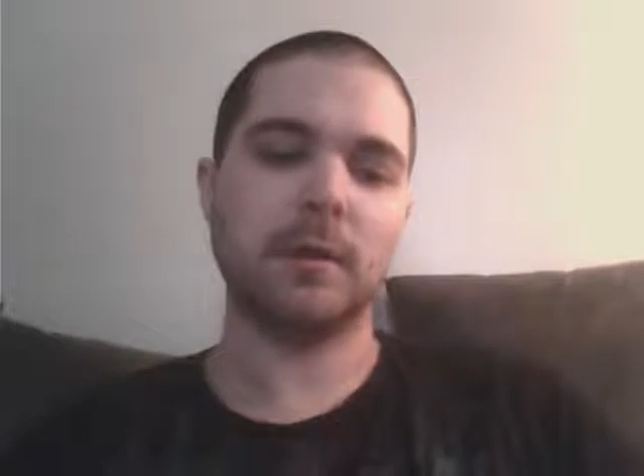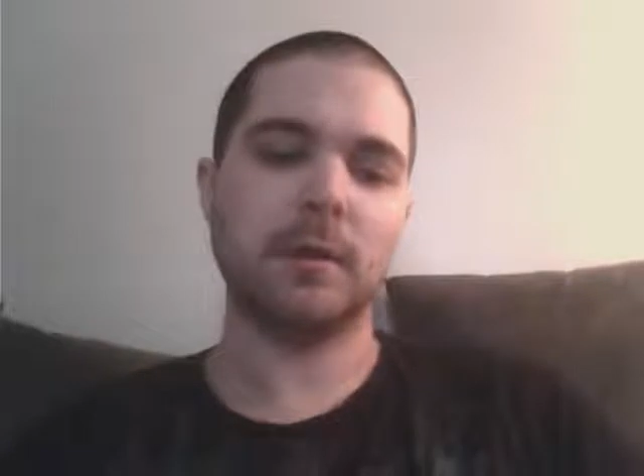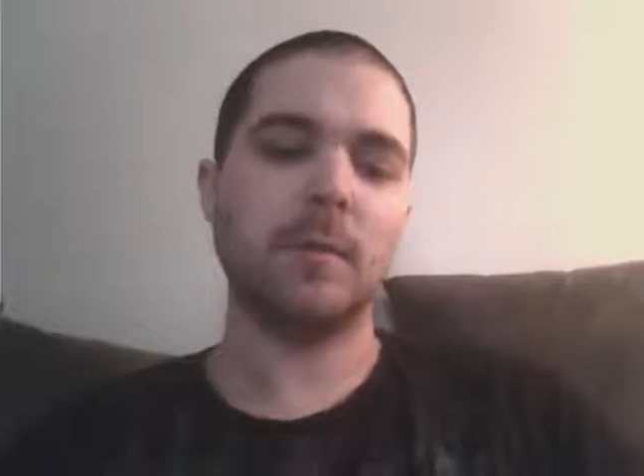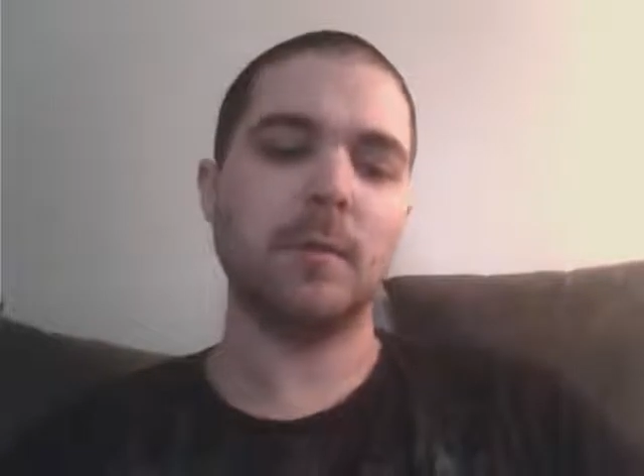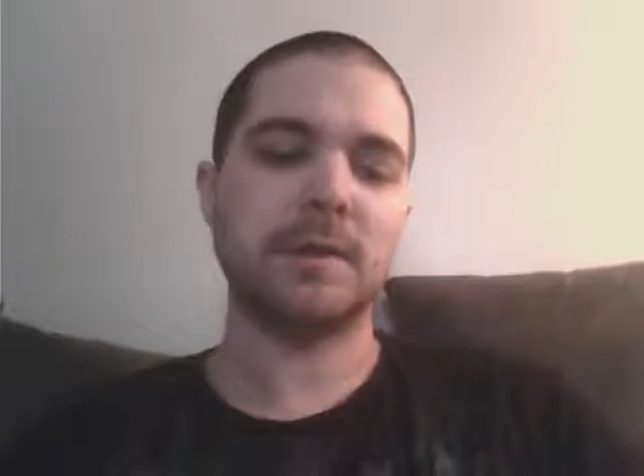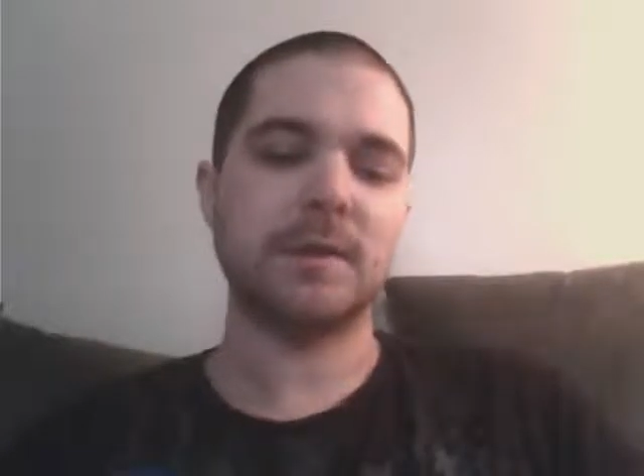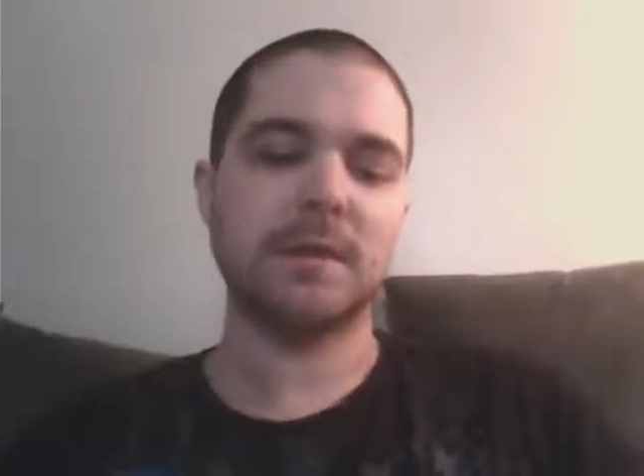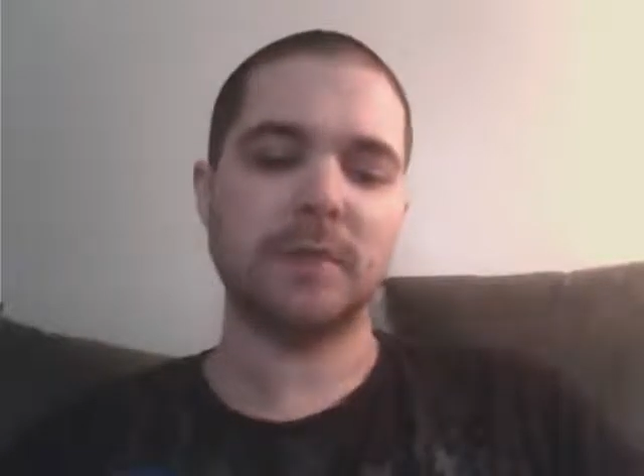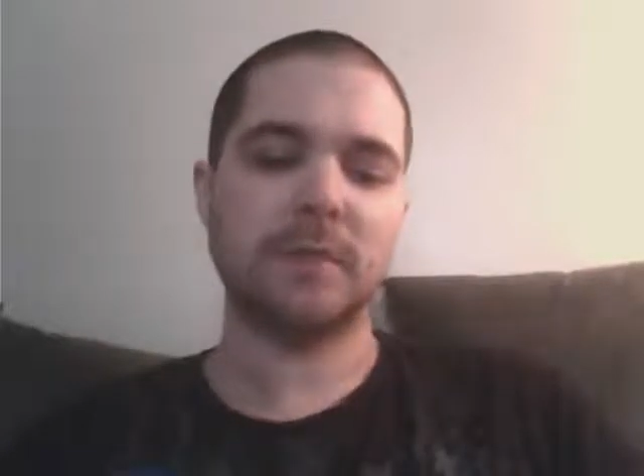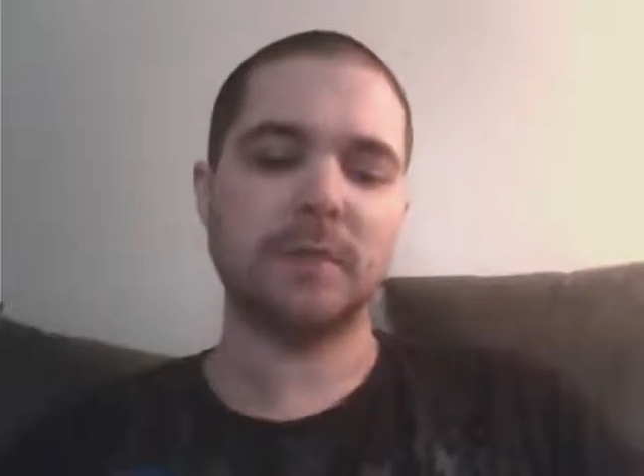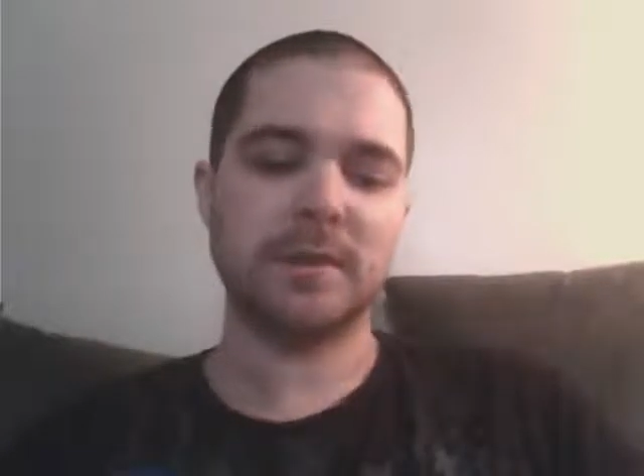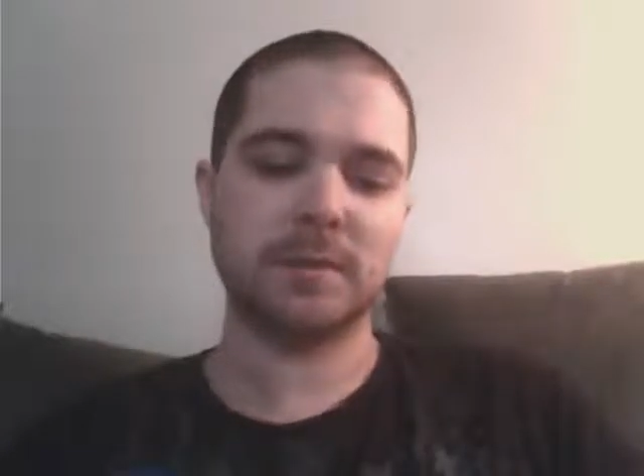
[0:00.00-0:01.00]
Myself,
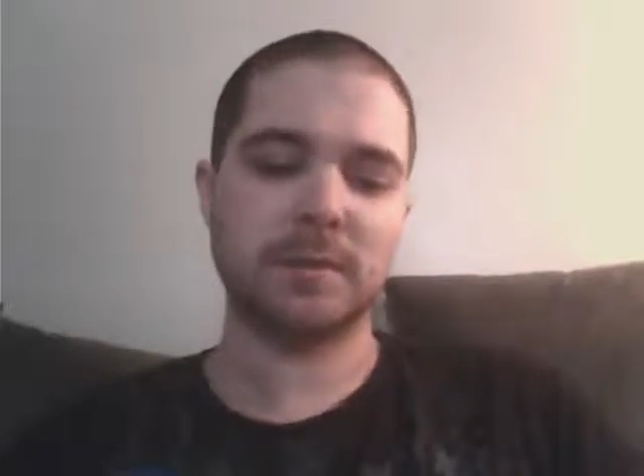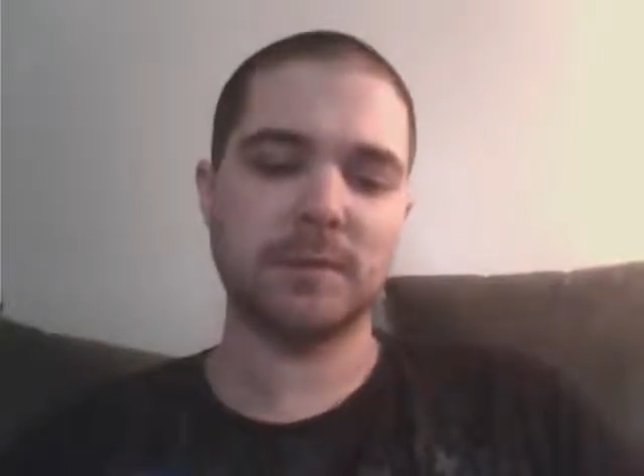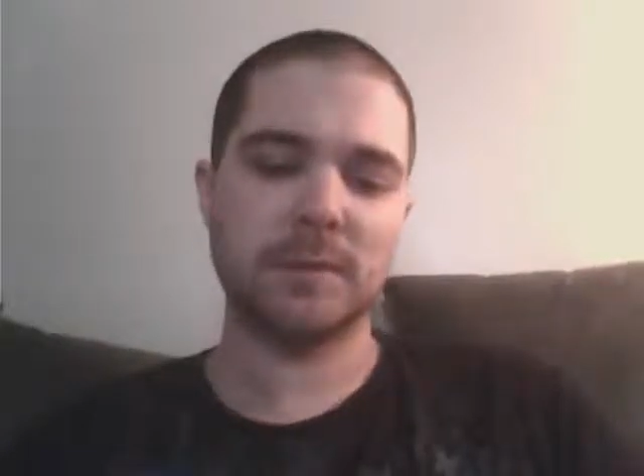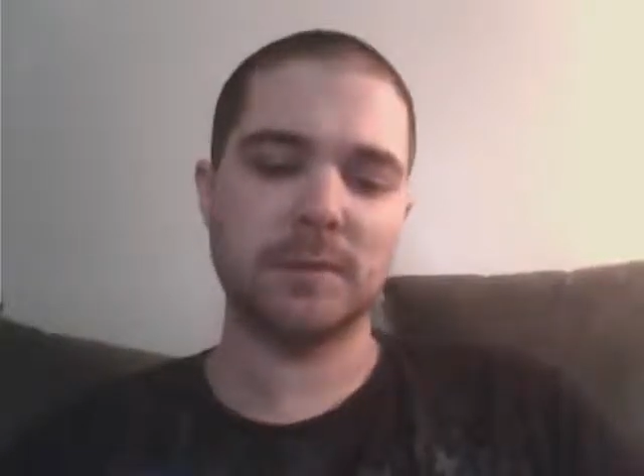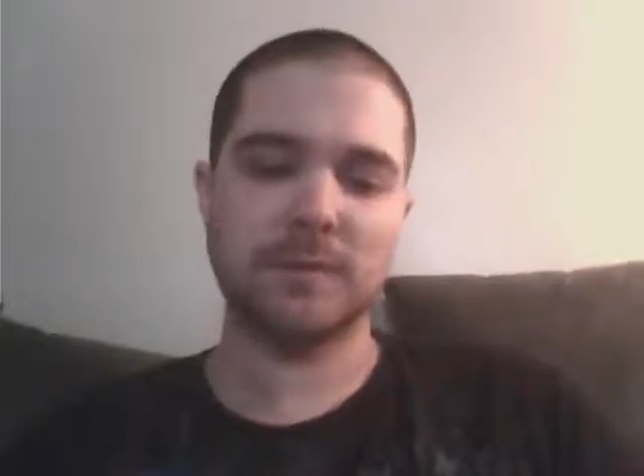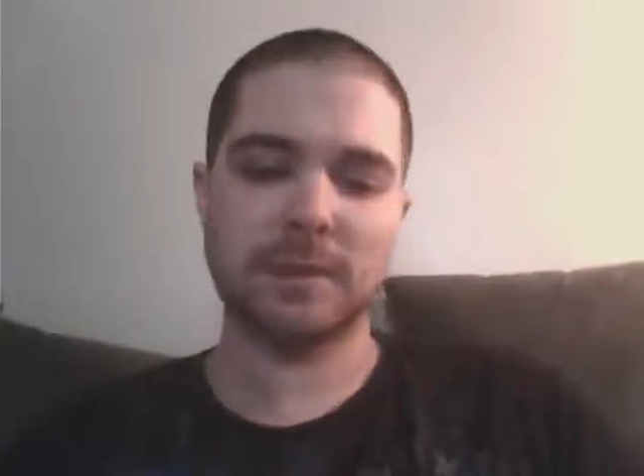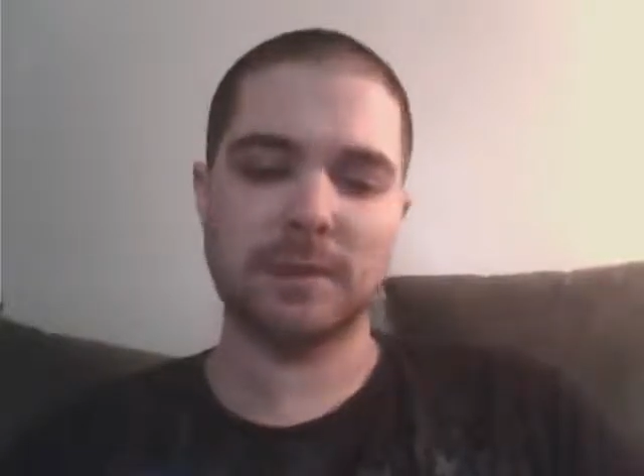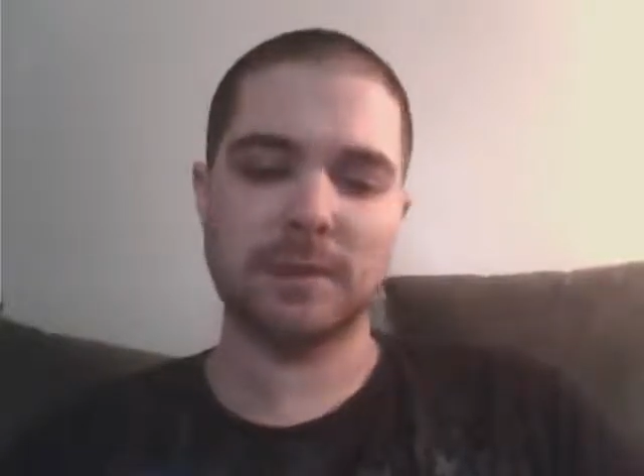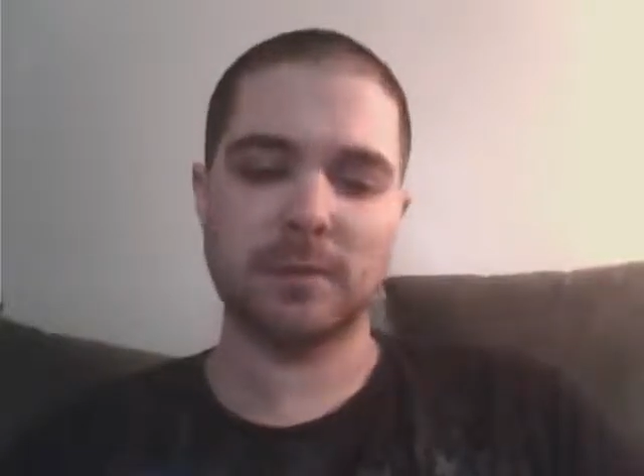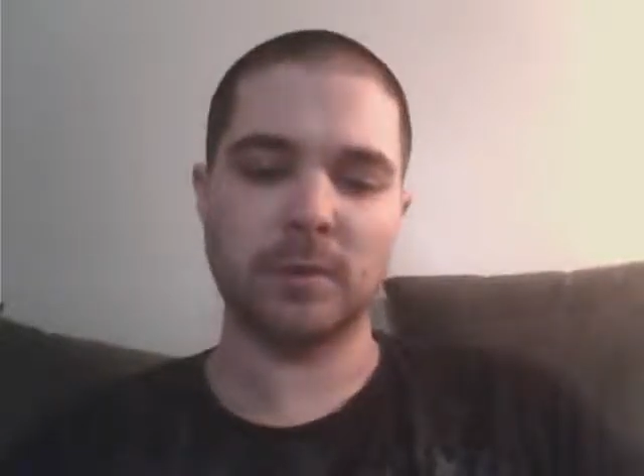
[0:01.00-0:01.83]
my symptoms started